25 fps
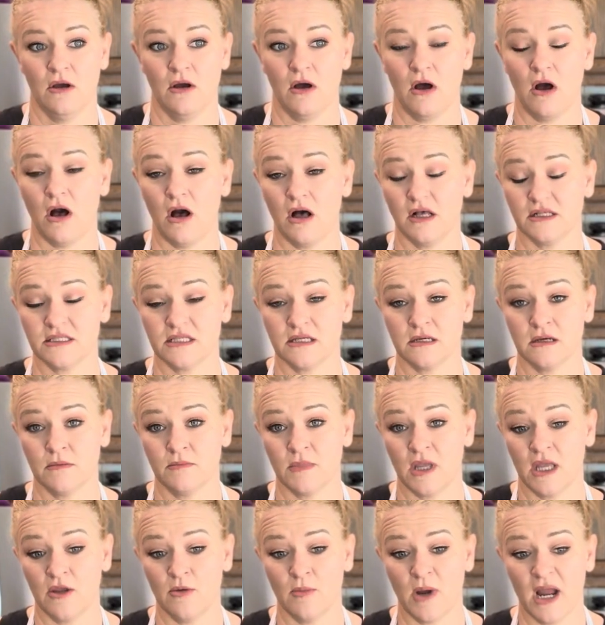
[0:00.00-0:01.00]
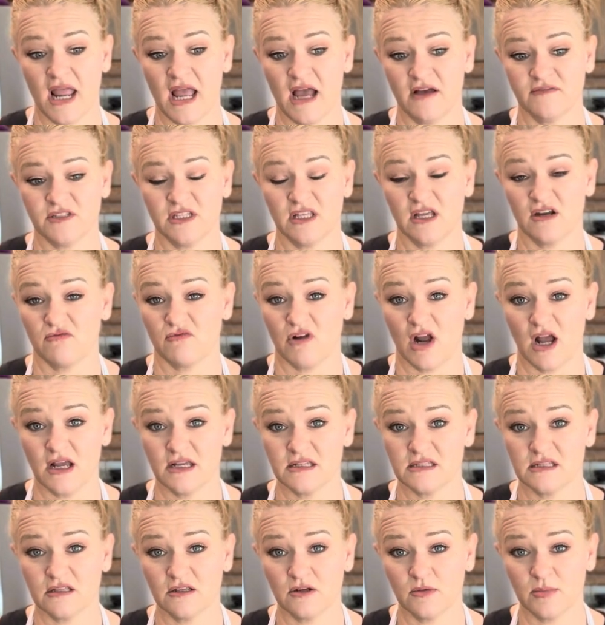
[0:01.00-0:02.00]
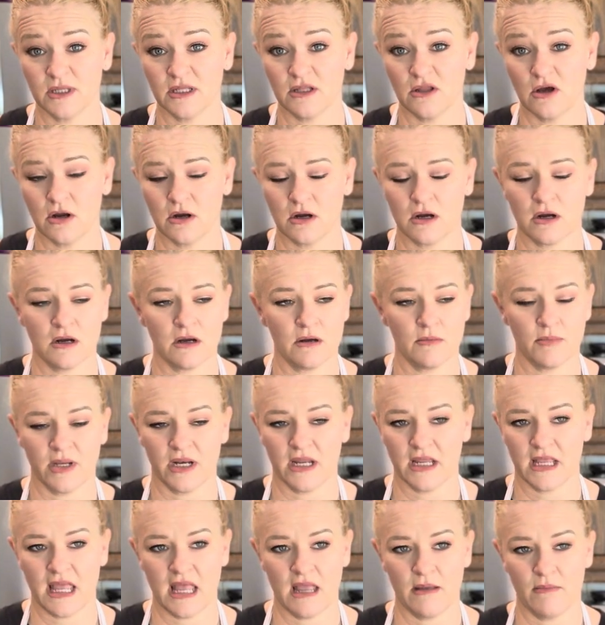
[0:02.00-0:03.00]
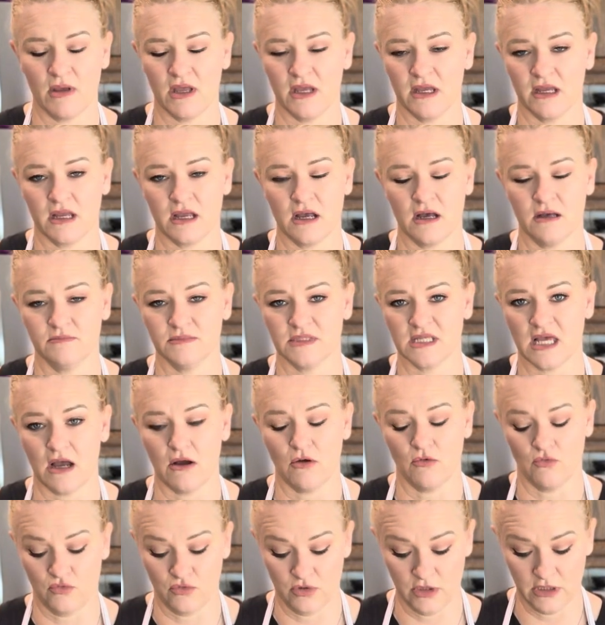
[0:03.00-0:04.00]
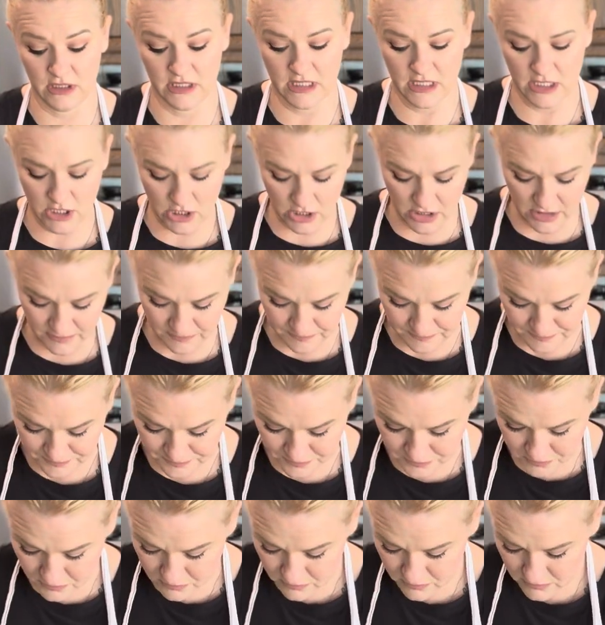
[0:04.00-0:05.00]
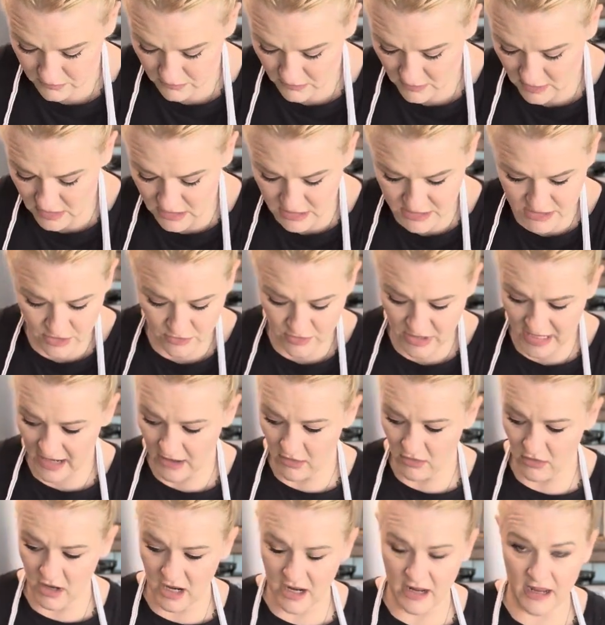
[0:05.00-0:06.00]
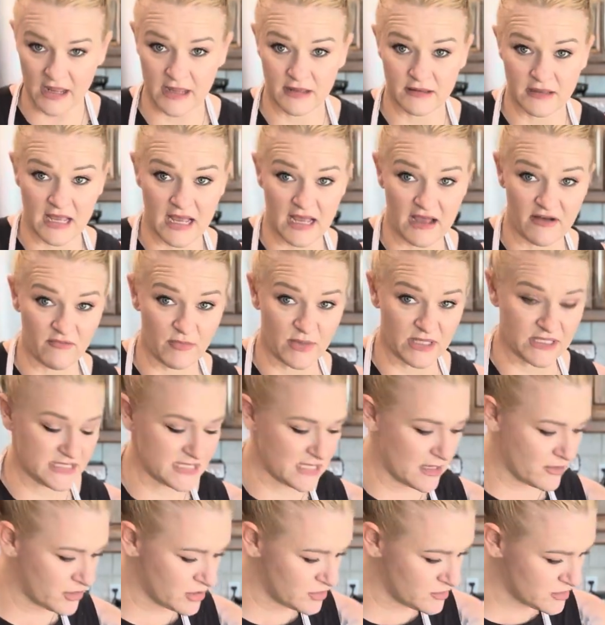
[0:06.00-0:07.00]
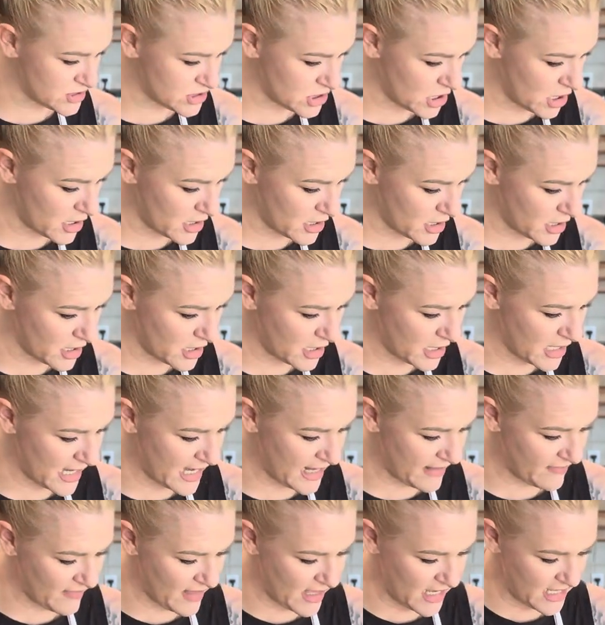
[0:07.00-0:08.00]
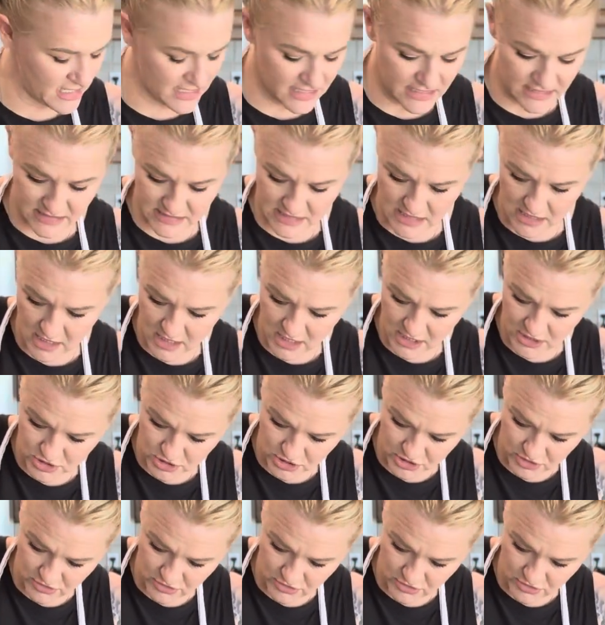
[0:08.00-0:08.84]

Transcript: awesome. You might have to let it rise a little bit longer, but it comes out really good. So now I have my sourdough starter, and that is 100